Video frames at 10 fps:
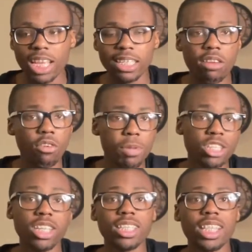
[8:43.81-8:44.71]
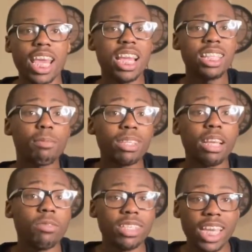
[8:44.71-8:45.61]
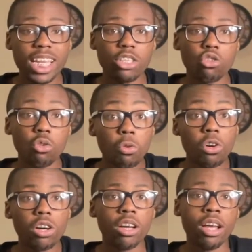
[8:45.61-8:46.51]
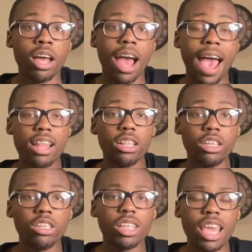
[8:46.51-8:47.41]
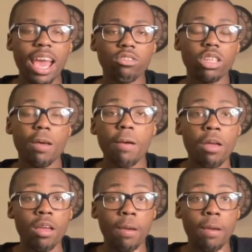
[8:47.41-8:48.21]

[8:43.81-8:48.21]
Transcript: except for Michigan State, anytime I stepped into any school, I literally have to